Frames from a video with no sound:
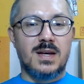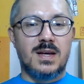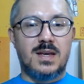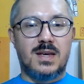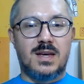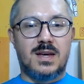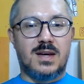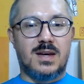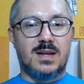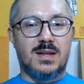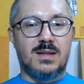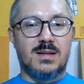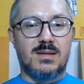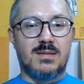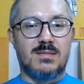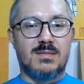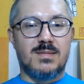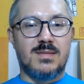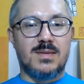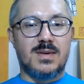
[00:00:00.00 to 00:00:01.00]
and
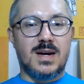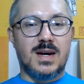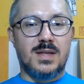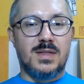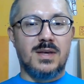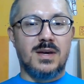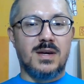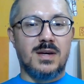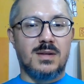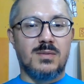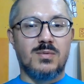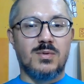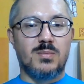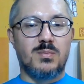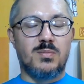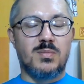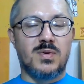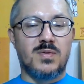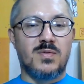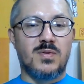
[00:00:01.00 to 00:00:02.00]
I think it
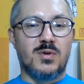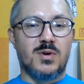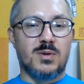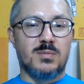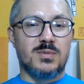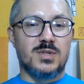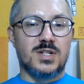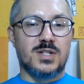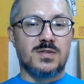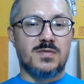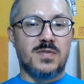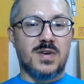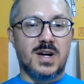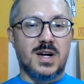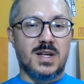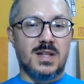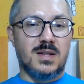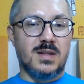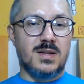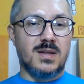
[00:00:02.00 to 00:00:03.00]
would perform just
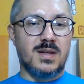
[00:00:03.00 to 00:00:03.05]
fine.